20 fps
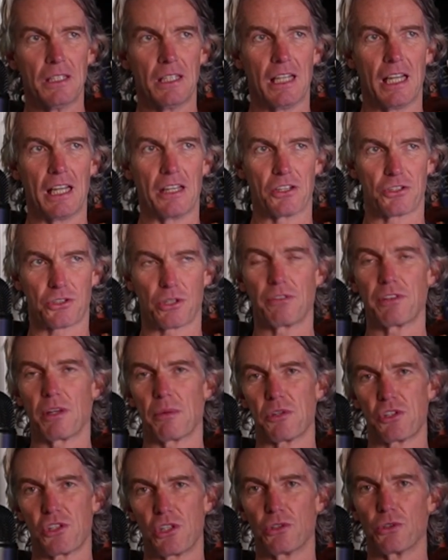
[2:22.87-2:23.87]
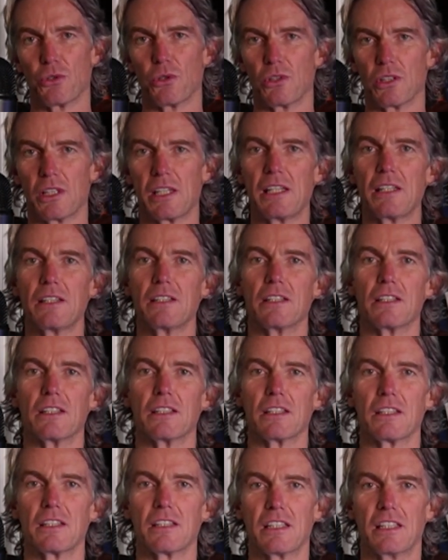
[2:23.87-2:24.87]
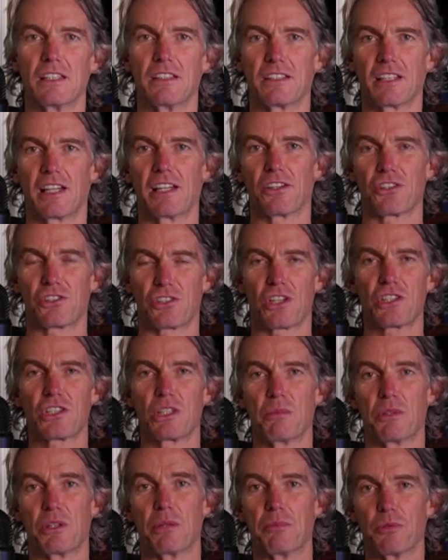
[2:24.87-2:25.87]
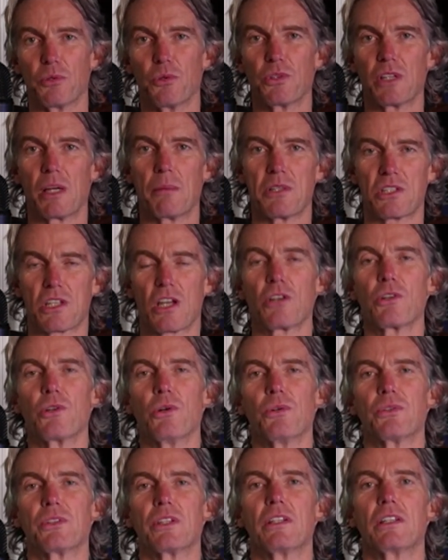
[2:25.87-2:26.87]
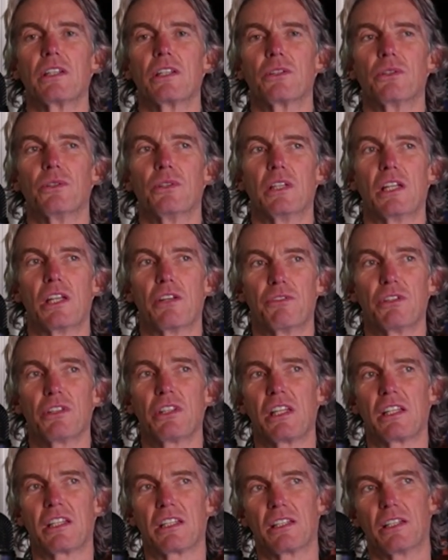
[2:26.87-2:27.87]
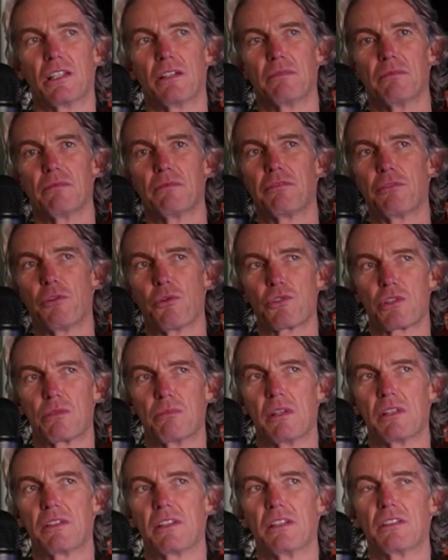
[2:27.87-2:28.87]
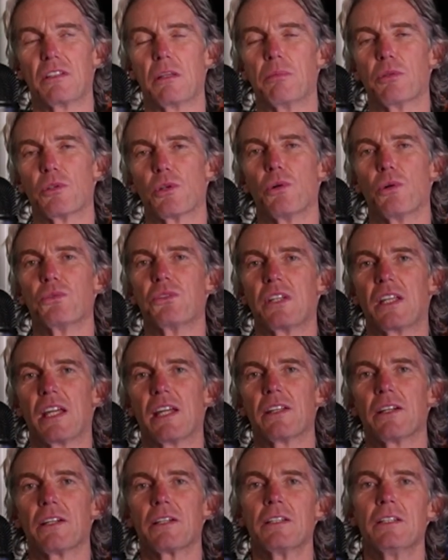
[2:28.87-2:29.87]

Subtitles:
the stuff that I was sharing online, and the entire system, or the programme as I called it, and really kind of forcing me to put it all together